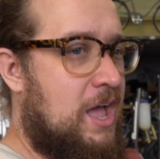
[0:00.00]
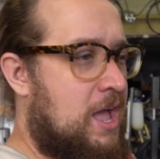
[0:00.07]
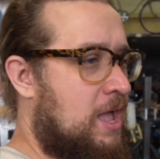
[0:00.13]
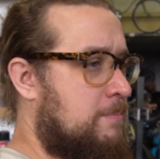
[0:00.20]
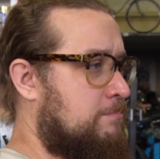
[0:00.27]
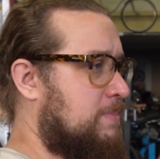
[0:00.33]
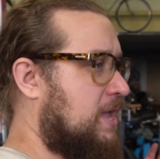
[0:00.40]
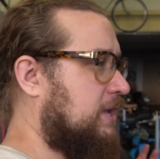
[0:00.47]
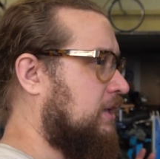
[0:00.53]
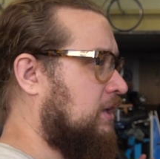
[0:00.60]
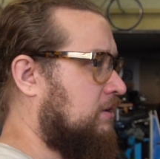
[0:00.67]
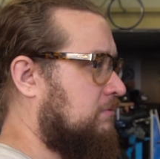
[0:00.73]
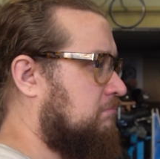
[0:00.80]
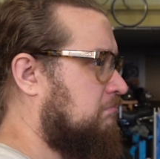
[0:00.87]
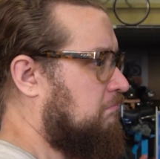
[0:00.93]
I'm
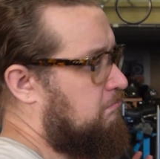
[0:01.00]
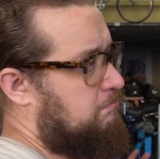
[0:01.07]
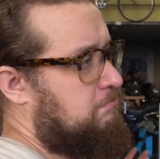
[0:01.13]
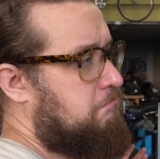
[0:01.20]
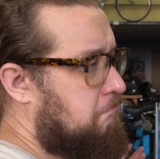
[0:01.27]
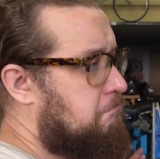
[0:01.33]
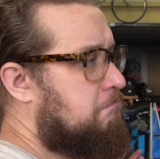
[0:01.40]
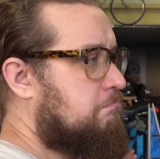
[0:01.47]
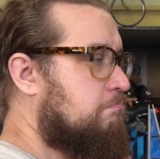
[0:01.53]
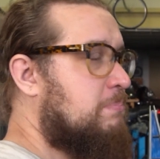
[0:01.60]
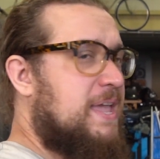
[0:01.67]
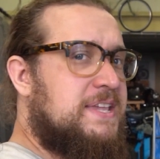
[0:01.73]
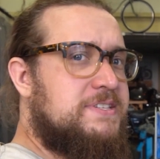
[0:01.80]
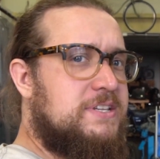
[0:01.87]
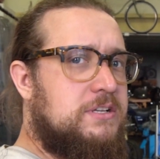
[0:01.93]
making
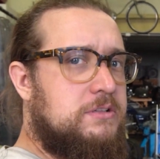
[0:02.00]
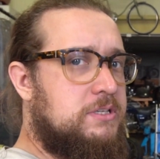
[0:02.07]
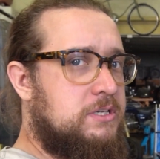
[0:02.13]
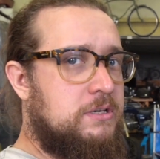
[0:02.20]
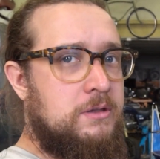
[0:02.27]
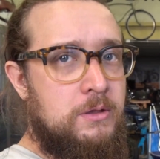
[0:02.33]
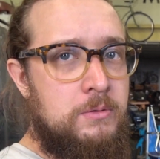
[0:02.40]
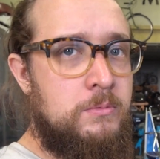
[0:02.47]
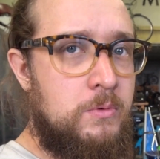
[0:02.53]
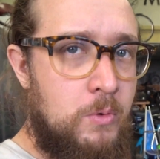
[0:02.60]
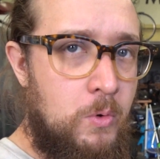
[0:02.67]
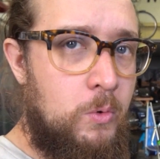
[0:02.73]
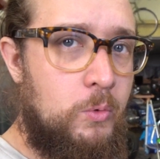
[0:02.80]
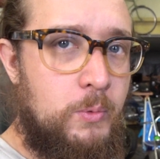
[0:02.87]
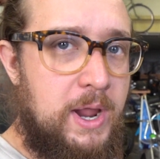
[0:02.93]
basically a
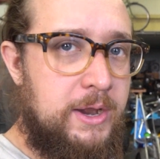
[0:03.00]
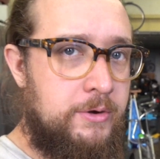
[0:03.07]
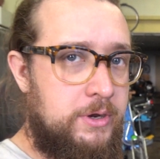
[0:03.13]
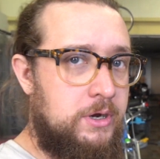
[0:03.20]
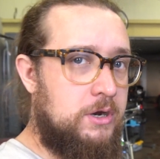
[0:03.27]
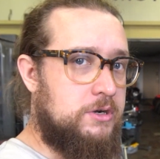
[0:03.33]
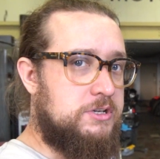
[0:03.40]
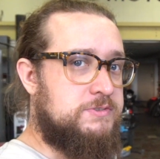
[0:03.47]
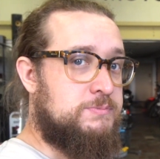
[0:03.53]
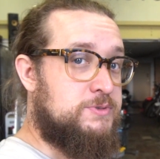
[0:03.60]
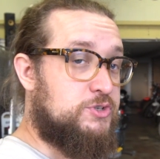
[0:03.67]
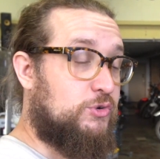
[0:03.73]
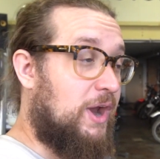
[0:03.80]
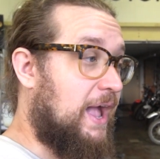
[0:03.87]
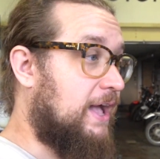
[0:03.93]
whole wiring harness from
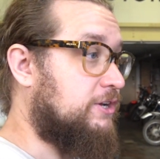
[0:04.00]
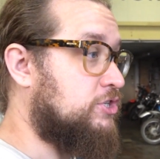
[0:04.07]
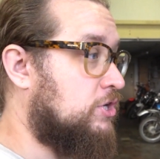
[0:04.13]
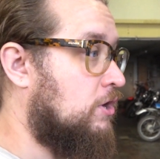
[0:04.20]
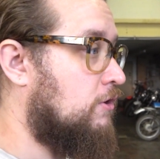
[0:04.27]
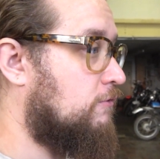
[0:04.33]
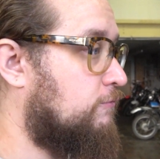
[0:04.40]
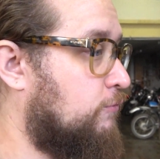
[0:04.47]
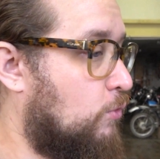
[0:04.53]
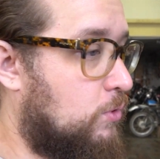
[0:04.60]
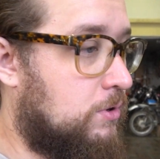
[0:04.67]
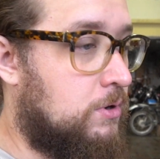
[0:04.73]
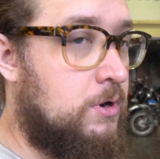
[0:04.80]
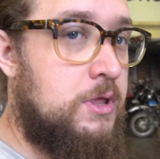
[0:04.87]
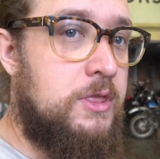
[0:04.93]
scratch
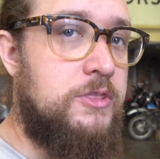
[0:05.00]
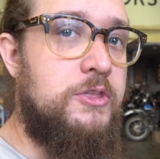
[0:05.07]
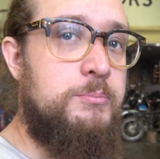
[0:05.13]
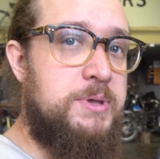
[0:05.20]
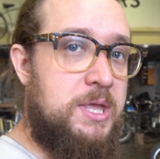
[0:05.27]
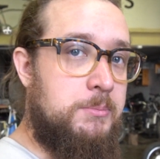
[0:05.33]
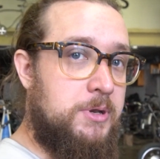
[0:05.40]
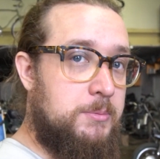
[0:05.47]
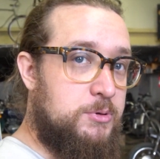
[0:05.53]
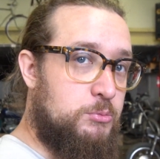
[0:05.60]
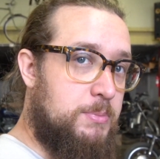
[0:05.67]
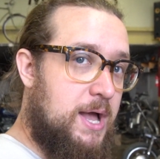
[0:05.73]
for the BMW